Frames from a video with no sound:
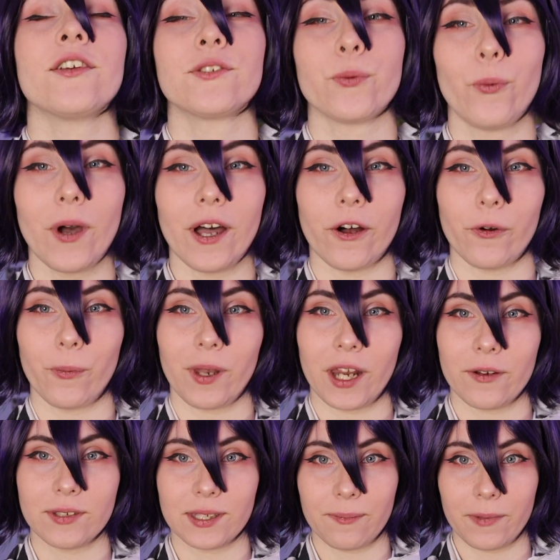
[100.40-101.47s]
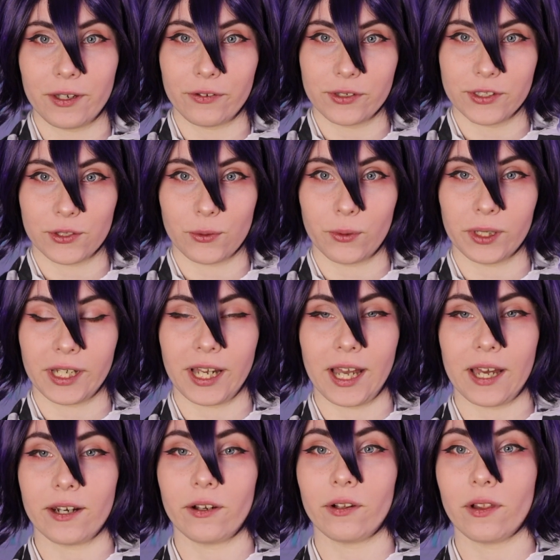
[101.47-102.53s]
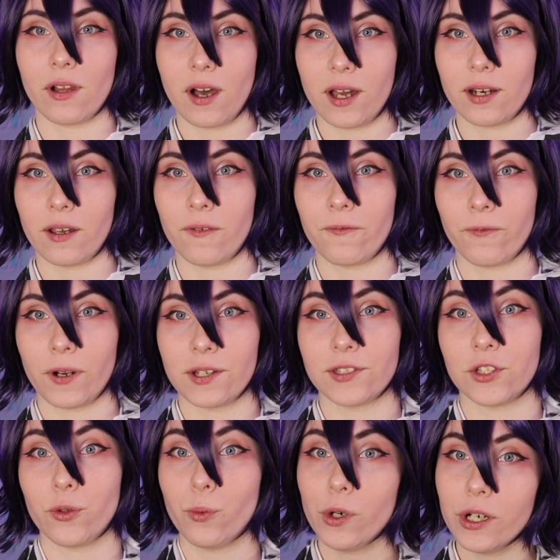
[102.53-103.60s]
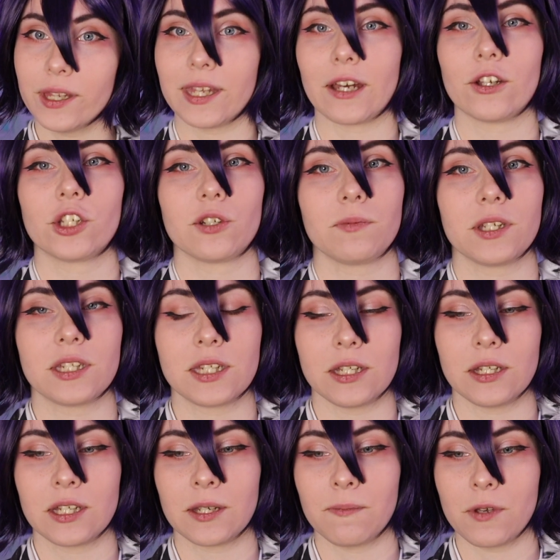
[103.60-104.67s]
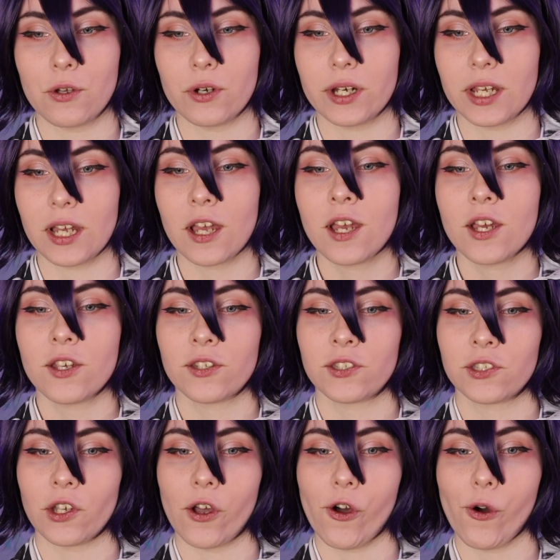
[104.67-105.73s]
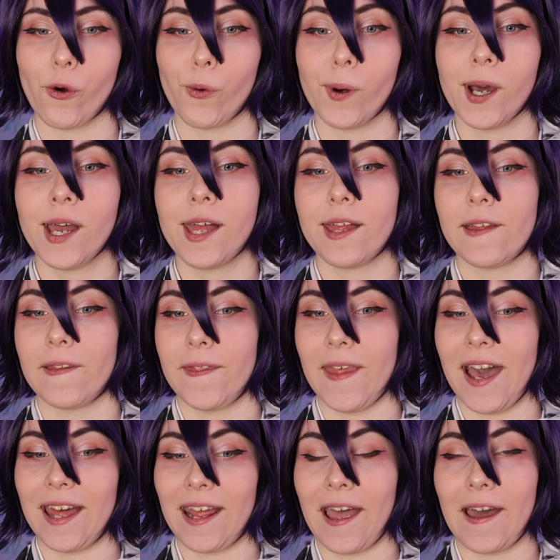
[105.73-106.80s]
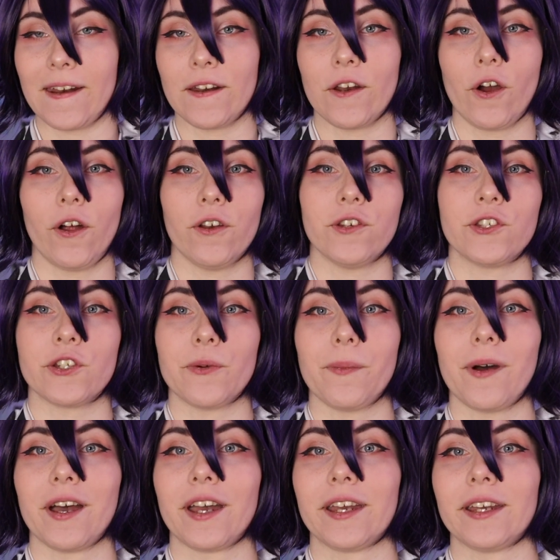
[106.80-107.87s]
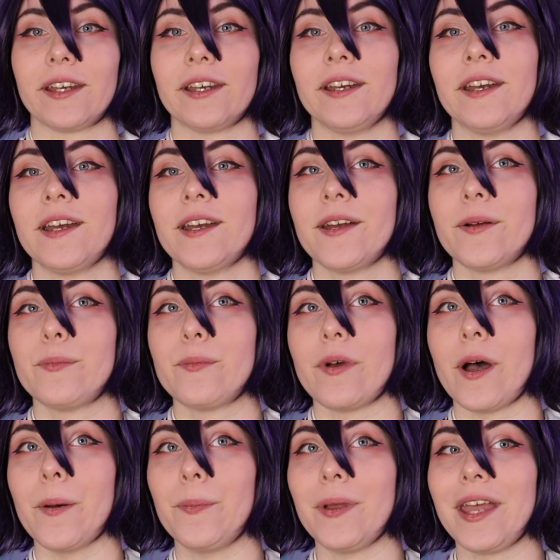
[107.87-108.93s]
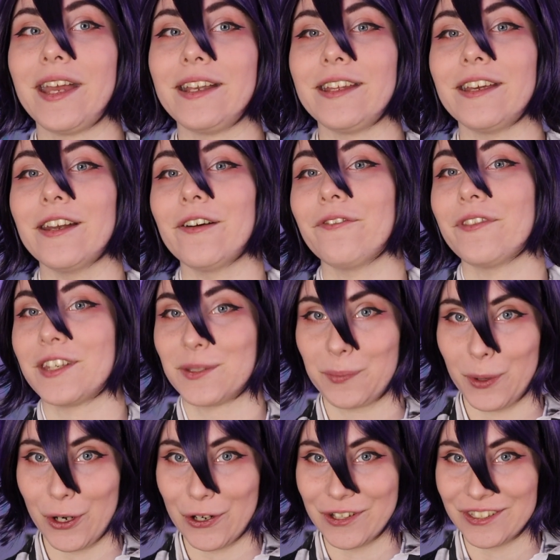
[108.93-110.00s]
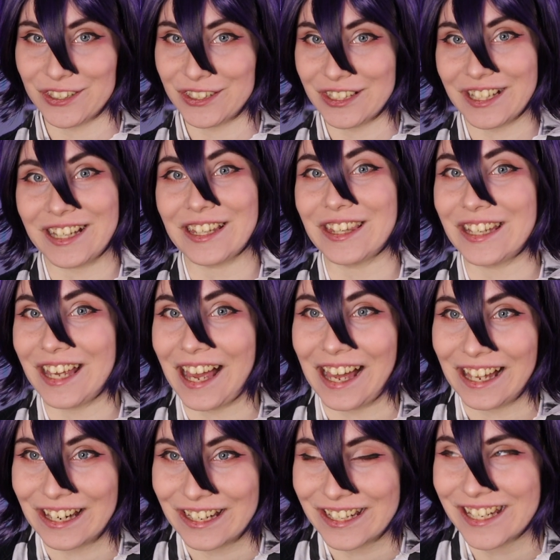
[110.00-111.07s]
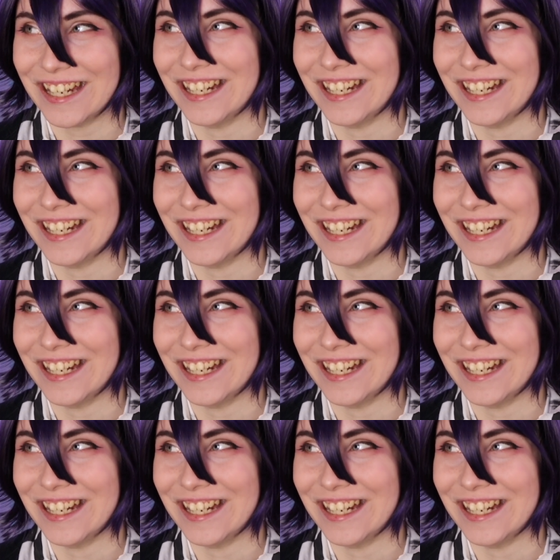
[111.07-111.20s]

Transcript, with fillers: As well, when I was in middle school I had a lot of friends who were in the LGBT community, so that added on to my opinion of this person in the end.